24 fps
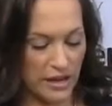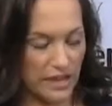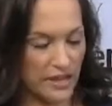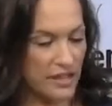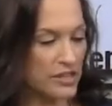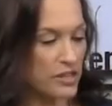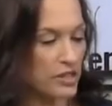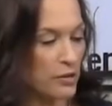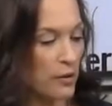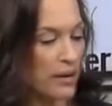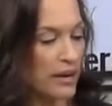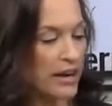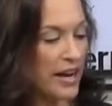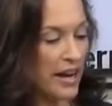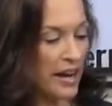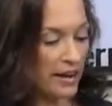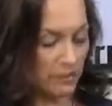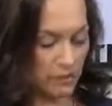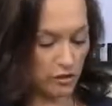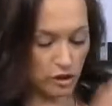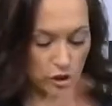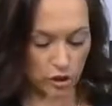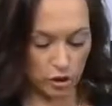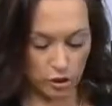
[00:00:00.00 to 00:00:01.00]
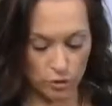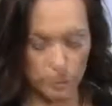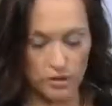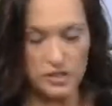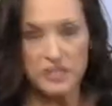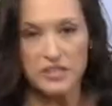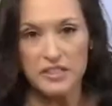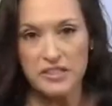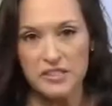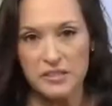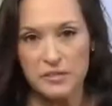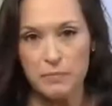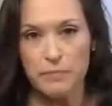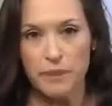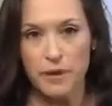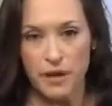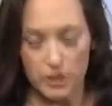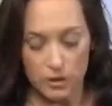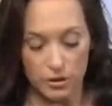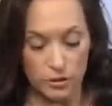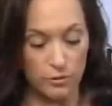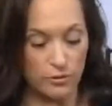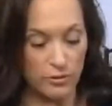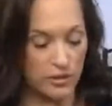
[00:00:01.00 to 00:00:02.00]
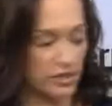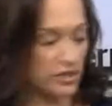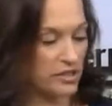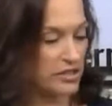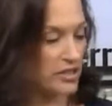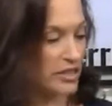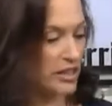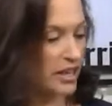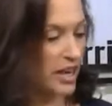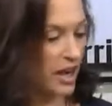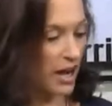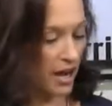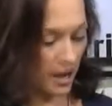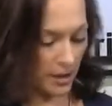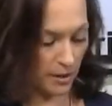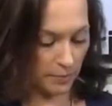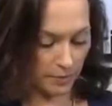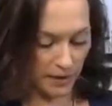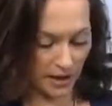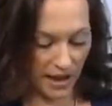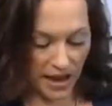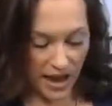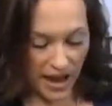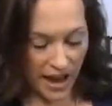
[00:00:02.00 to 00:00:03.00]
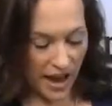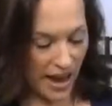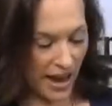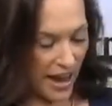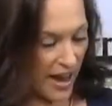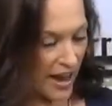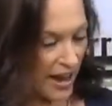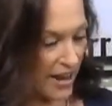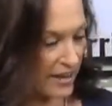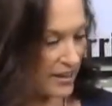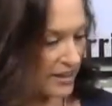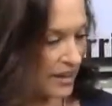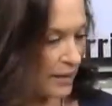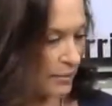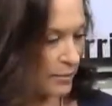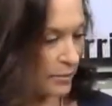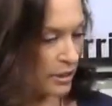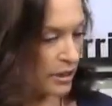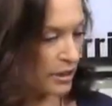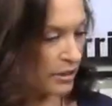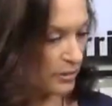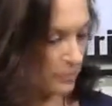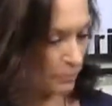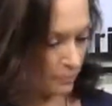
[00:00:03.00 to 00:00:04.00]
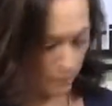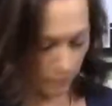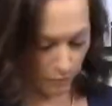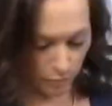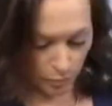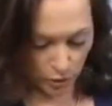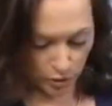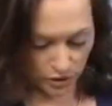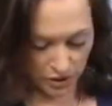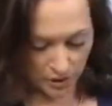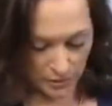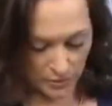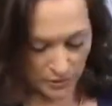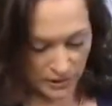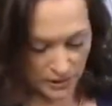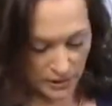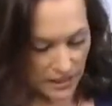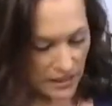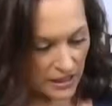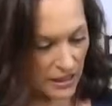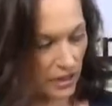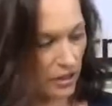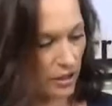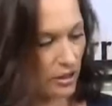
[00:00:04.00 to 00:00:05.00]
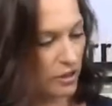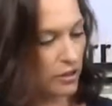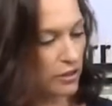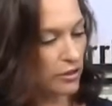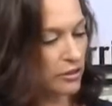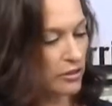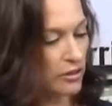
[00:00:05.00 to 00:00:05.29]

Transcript: So I have 2 sticks of butter, which is 1 cup, and I'm gonna put them in here.